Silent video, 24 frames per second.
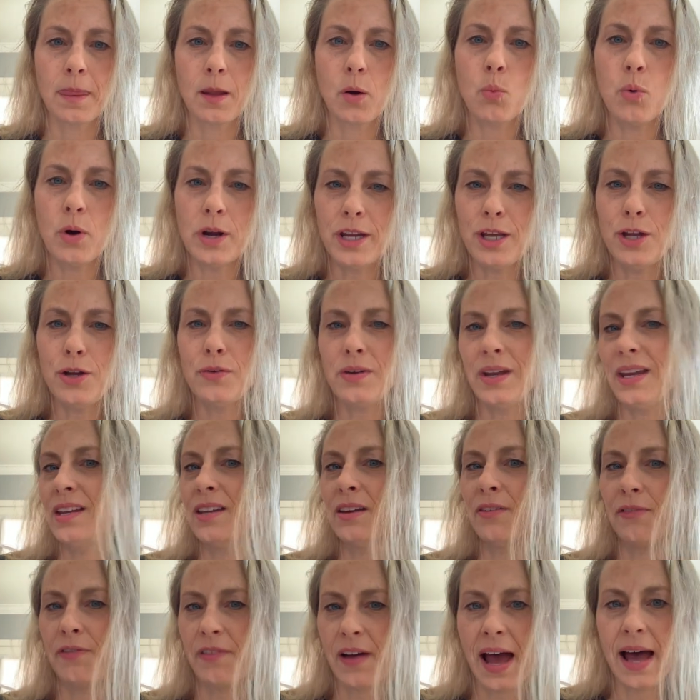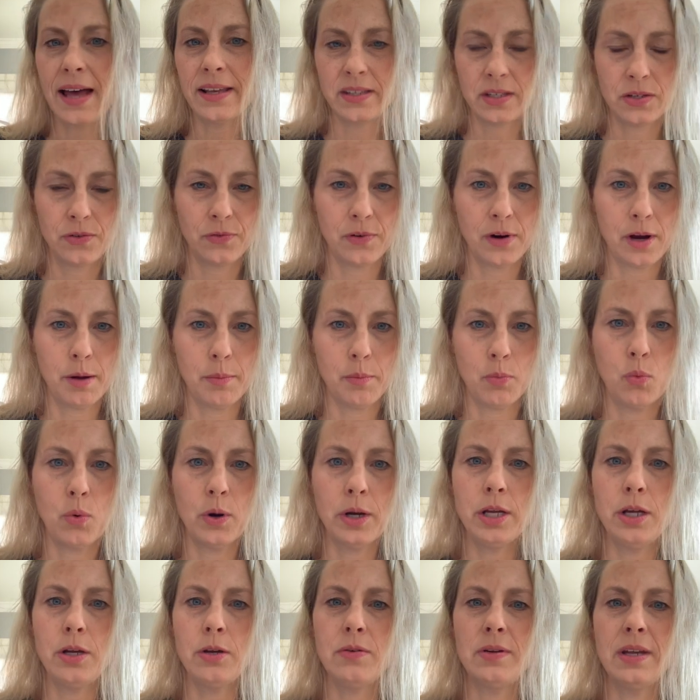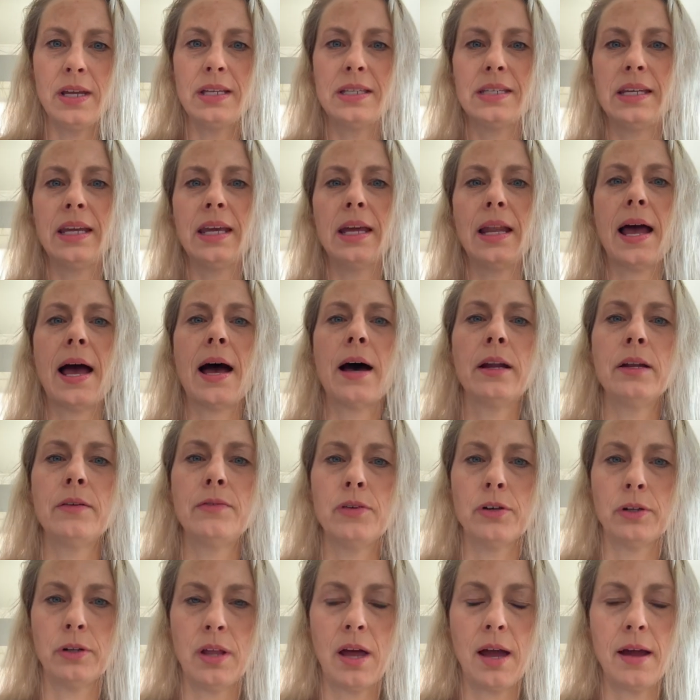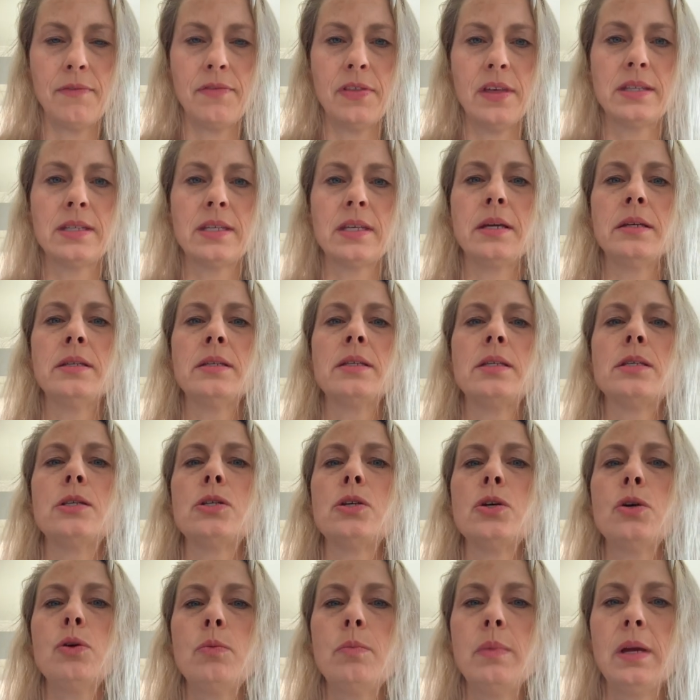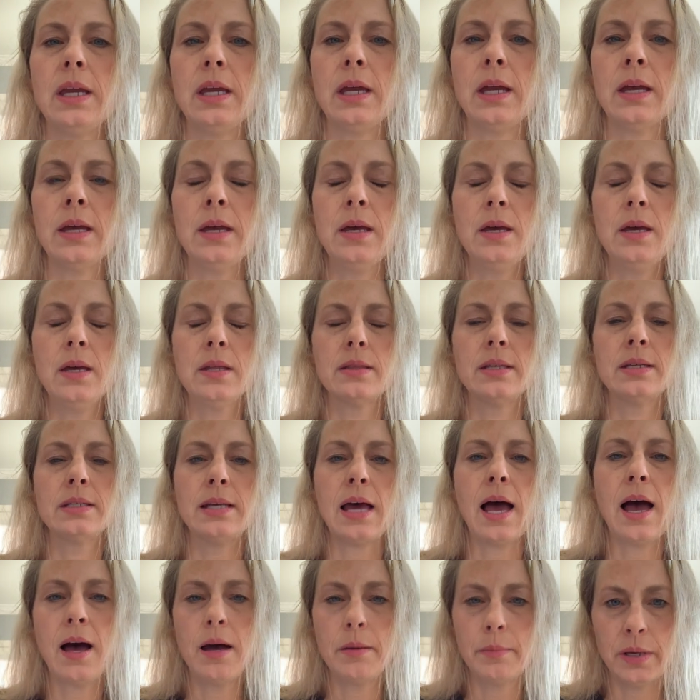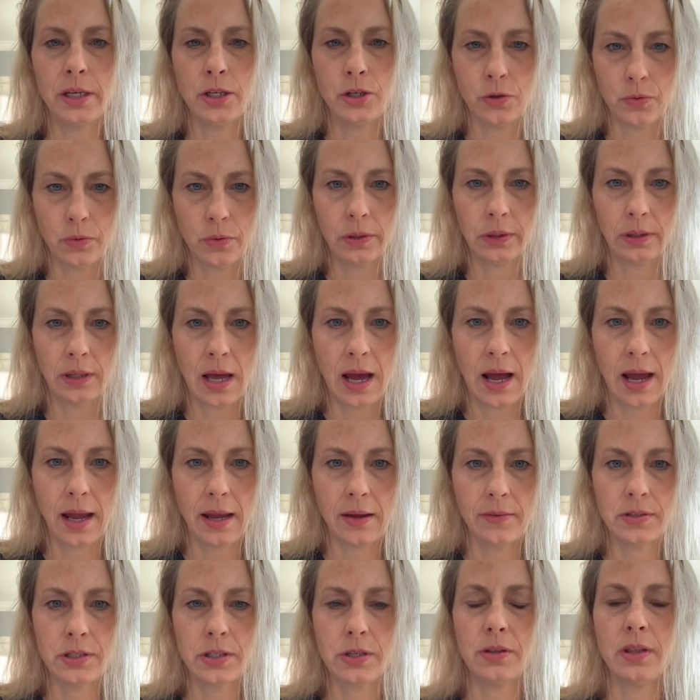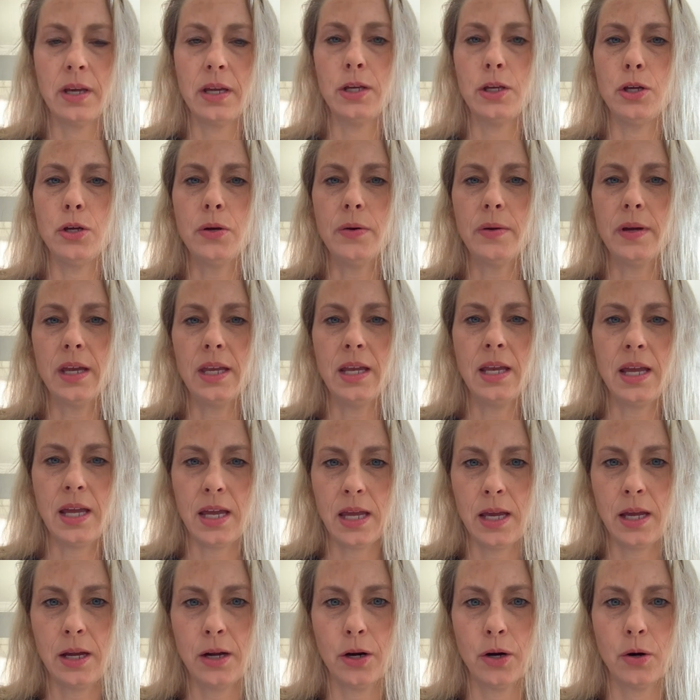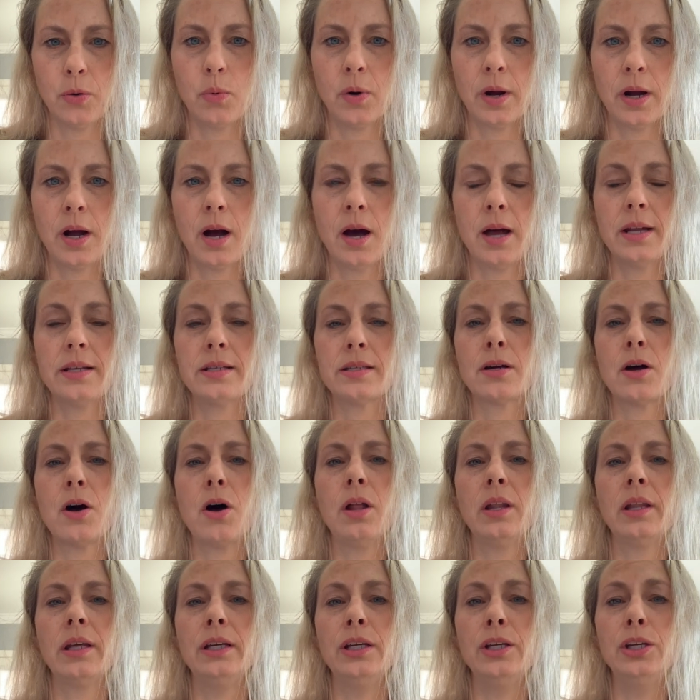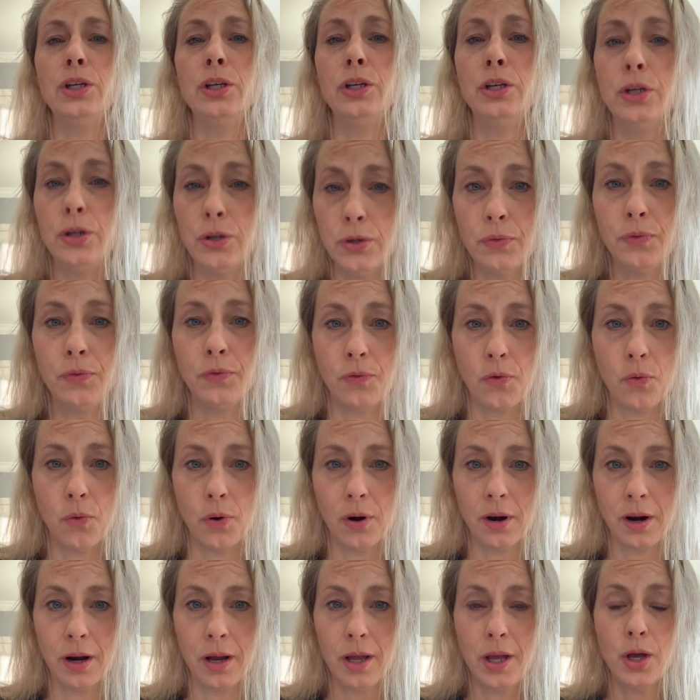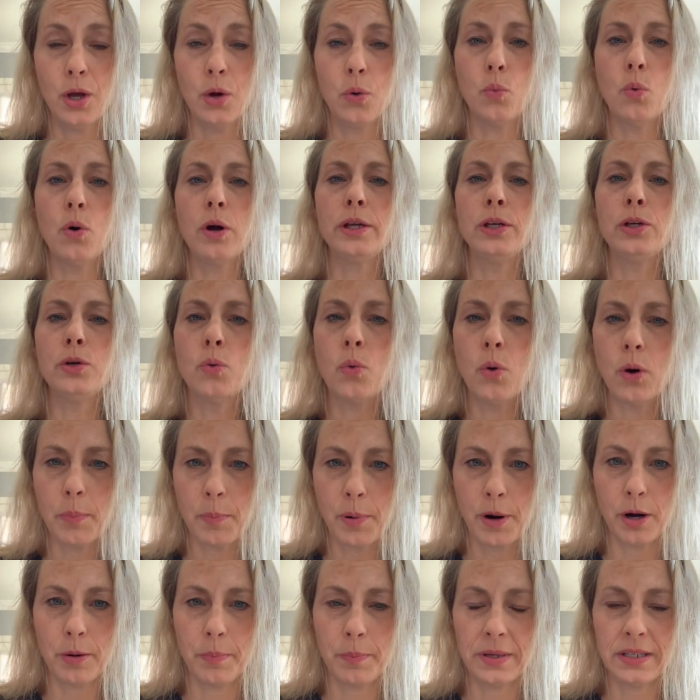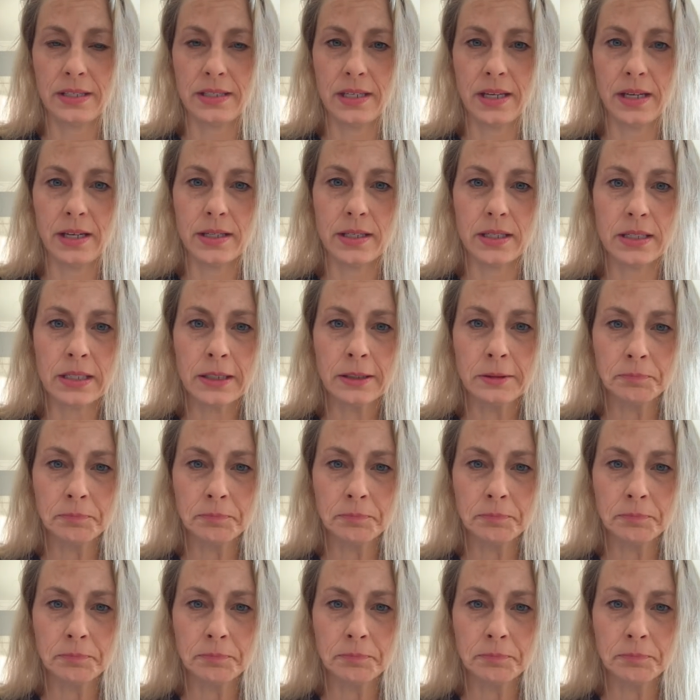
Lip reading: what do you need to fast from? What do you need to get out of your life that's consuming the time in your life so that you can hear what God is calling you for, what your purpose is?